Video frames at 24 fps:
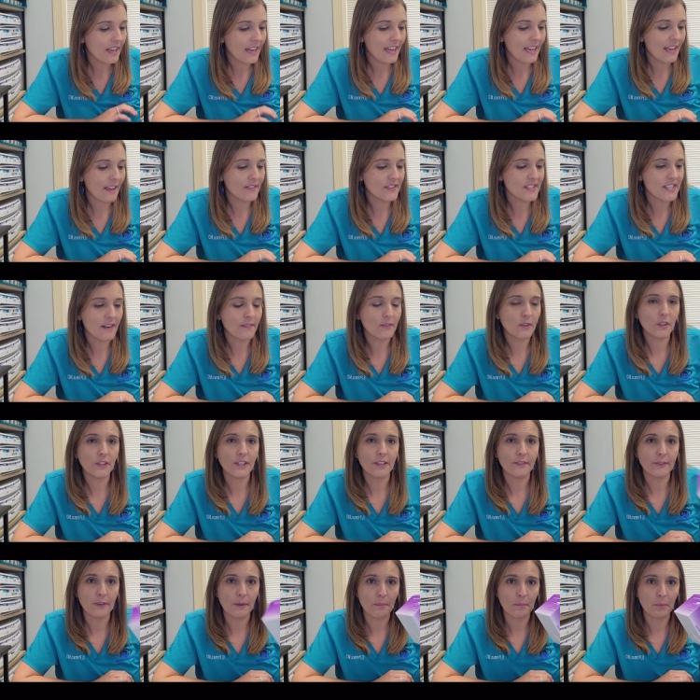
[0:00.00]
I have several
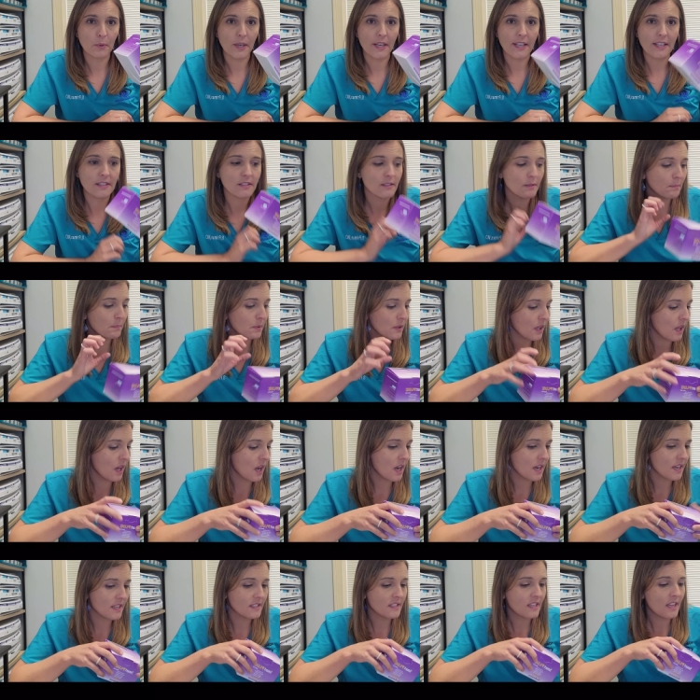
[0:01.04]
different brands of
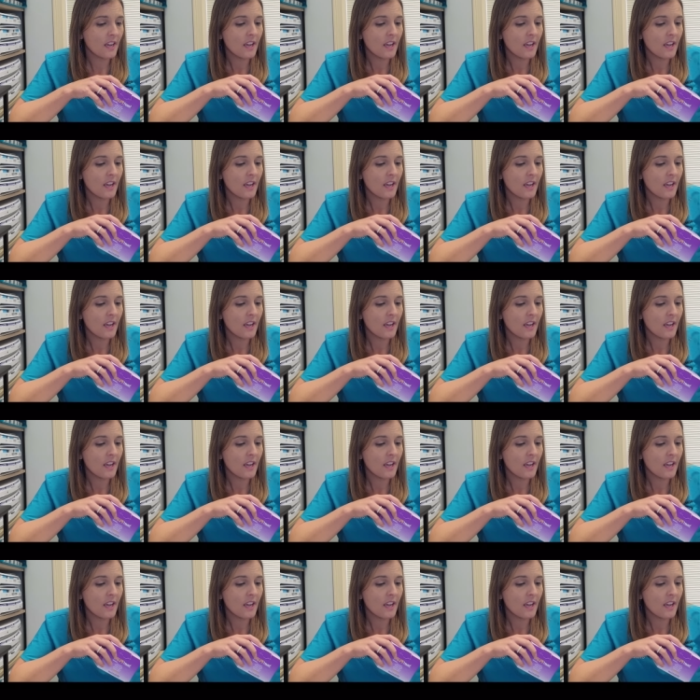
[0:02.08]
plugs.